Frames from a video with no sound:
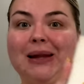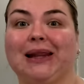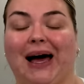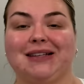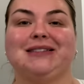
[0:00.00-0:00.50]

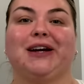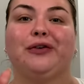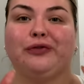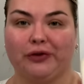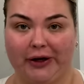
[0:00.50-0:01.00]
plastic
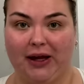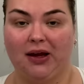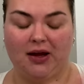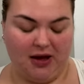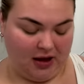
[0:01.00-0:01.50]
free.
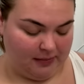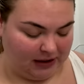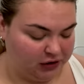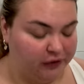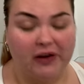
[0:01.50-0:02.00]
My
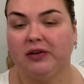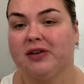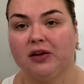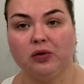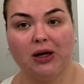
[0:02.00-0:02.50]
two favorite
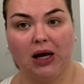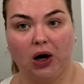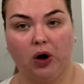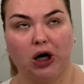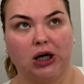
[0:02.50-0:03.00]
scents right
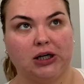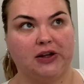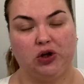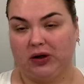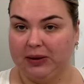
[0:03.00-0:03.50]
now are the
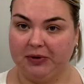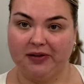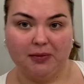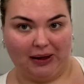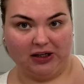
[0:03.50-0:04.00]
eucalyptus
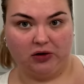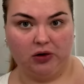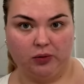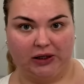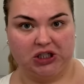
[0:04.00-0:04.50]
and mint,
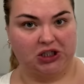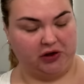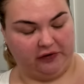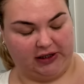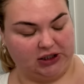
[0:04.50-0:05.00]
which I
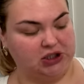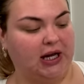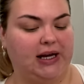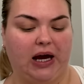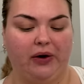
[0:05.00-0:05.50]
just finished,
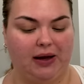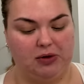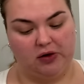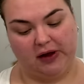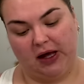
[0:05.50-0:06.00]
and now I'm
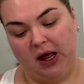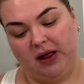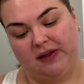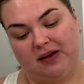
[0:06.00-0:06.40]
using the